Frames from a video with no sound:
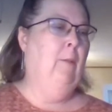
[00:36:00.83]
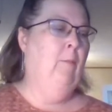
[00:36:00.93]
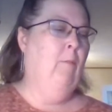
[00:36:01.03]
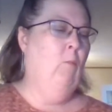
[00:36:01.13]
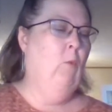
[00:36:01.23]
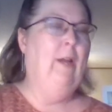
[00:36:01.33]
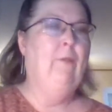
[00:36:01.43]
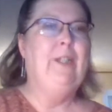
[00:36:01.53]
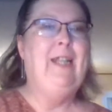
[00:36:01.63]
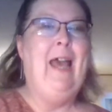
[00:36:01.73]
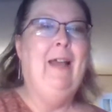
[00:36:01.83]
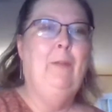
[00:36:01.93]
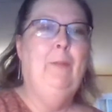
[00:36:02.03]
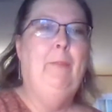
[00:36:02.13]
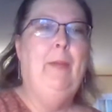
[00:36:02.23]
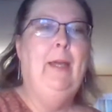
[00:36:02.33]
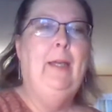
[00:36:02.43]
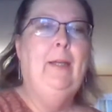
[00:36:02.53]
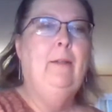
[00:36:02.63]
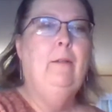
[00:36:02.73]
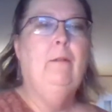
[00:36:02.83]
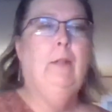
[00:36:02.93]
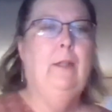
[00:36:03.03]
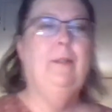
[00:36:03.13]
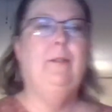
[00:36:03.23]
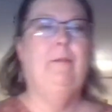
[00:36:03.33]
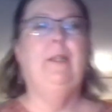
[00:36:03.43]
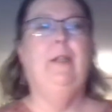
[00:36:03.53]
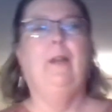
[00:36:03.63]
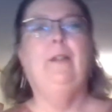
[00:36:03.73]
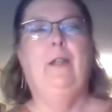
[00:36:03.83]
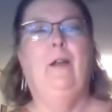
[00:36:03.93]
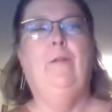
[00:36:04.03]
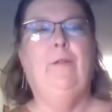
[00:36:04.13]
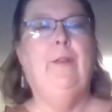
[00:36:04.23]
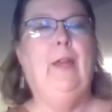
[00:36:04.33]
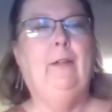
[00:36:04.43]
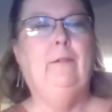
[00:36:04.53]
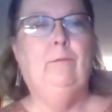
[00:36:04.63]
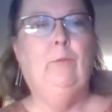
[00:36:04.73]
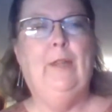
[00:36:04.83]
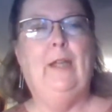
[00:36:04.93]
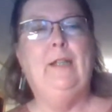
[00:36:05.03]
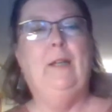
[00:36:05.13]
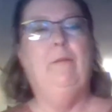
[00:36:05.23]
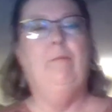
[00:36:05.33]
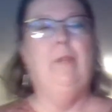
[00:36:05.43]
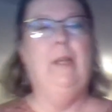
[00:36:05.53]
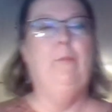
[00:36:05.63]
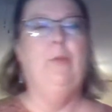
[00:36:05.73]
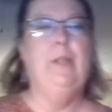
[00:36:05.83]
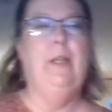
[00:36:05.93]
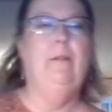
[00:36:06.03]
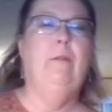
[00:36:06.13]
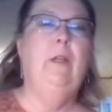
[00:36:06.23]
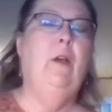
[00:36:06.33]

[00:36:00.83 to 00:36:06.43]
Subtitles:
whatever tax I'd be paying is deducted off of that with that 10%